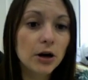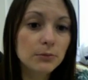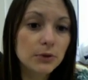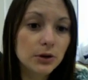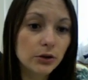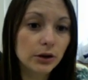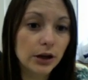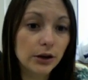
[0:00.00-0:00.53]

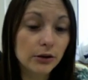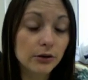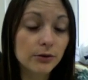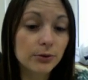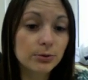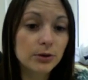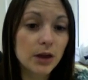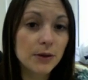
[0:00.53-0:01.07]
per
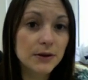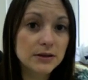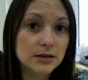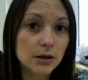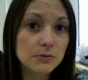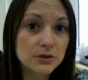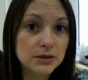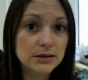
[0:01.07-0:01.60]
milliliter
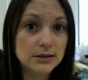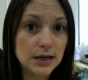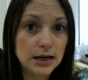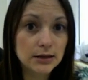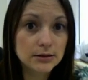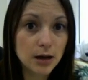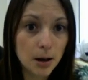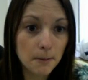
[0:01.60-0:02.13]
that the
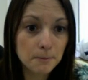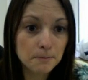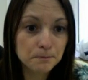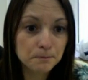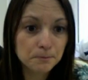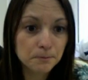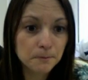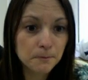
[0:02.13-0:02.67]
substance takes
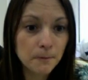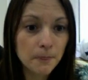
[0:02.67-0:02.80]
up.